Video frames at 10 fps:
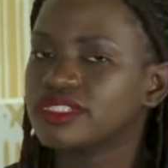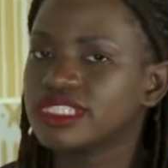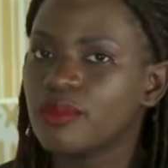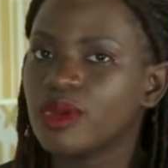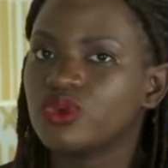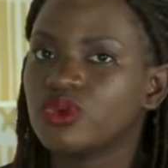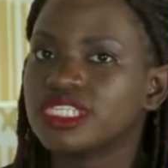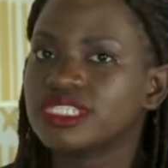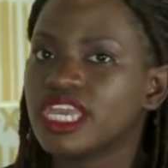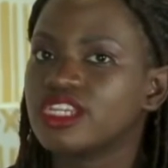for someone who
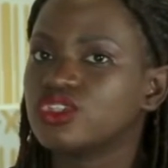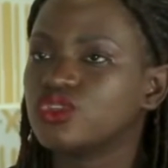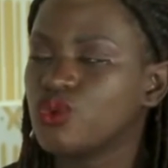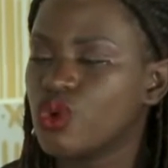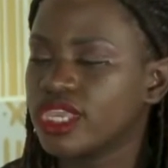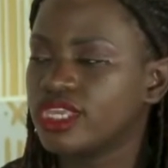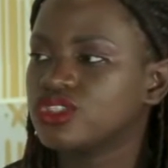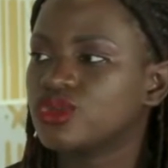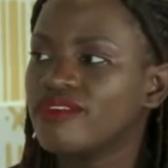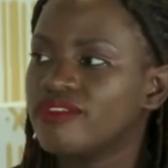decides to walk
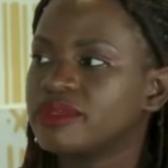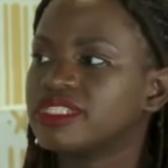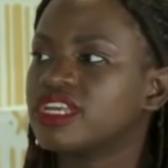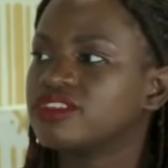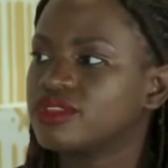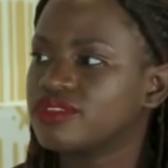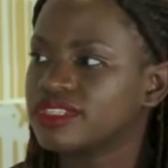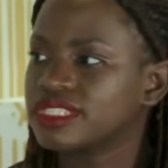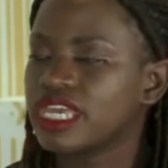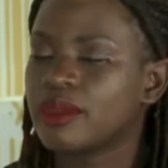in to have a massage for the
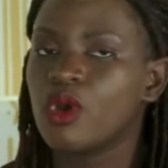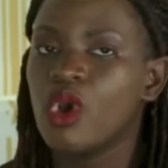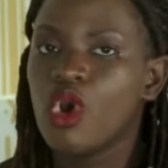first time?